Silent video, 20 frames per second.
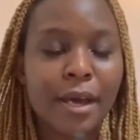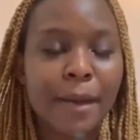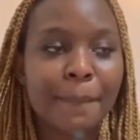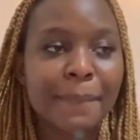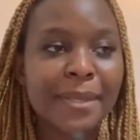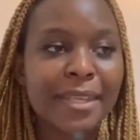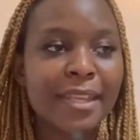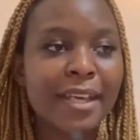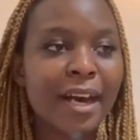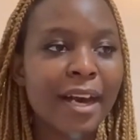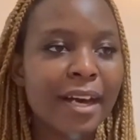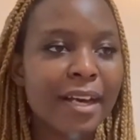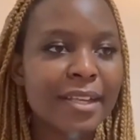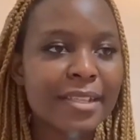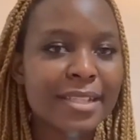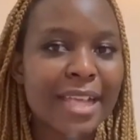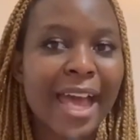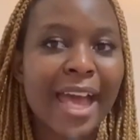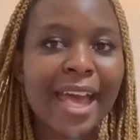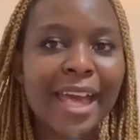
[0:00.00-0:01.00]

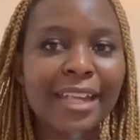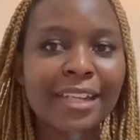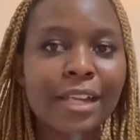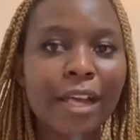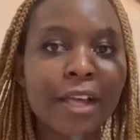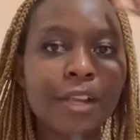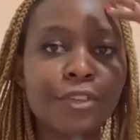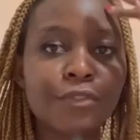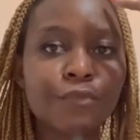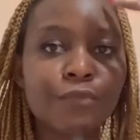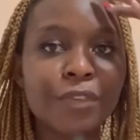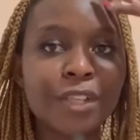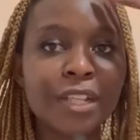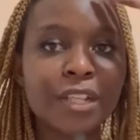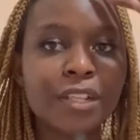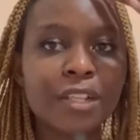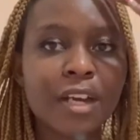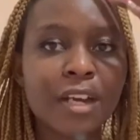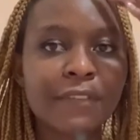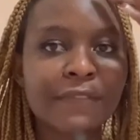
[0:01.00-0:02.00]
because I had a really
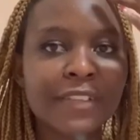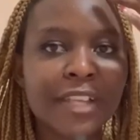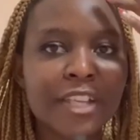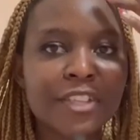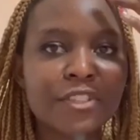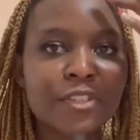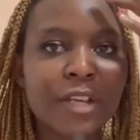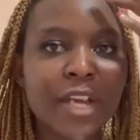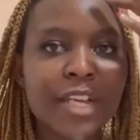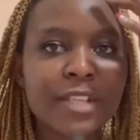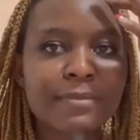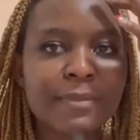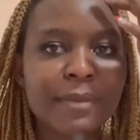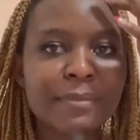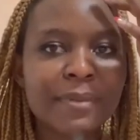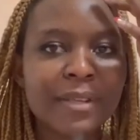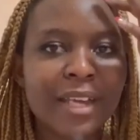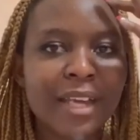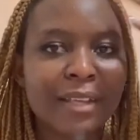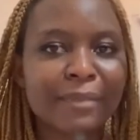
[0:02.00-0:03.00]
lot of things. You guys might
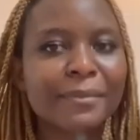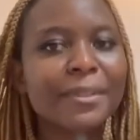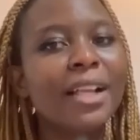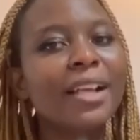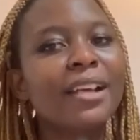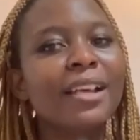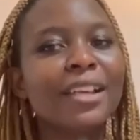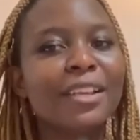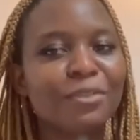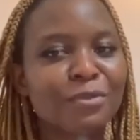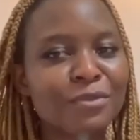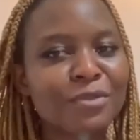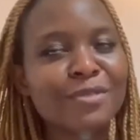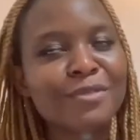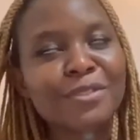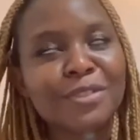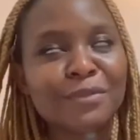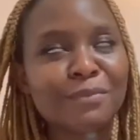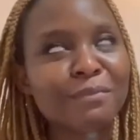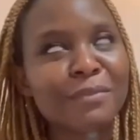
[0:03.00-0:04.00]
be like, it
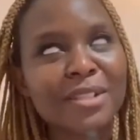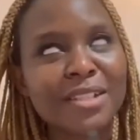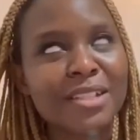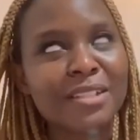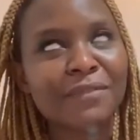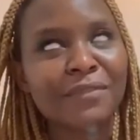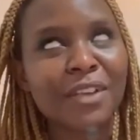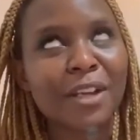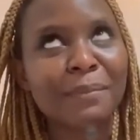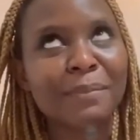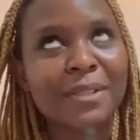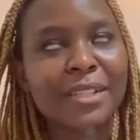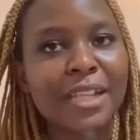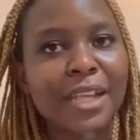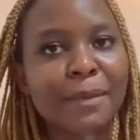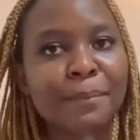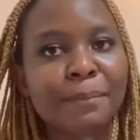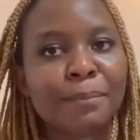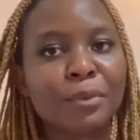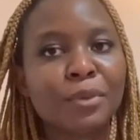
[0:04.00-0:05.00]
must have not been that
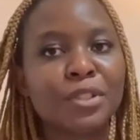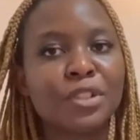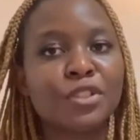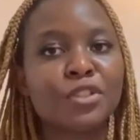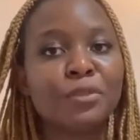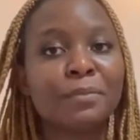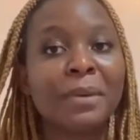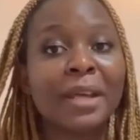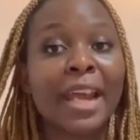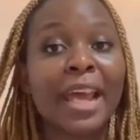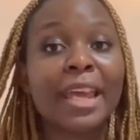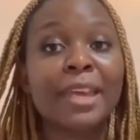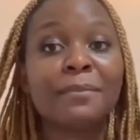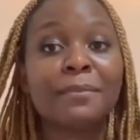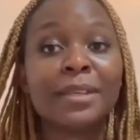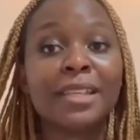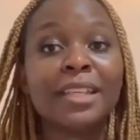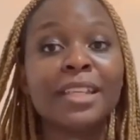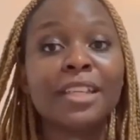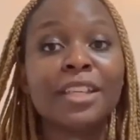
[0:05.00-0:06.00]
important to you, but I
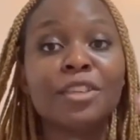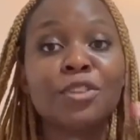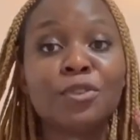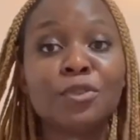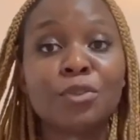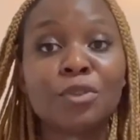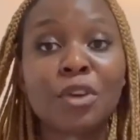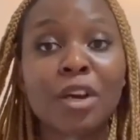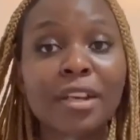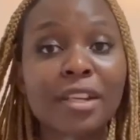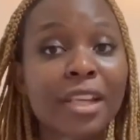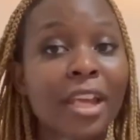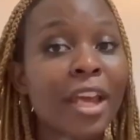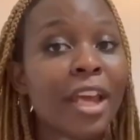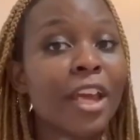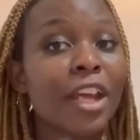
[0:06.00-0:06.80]
am kidding you not.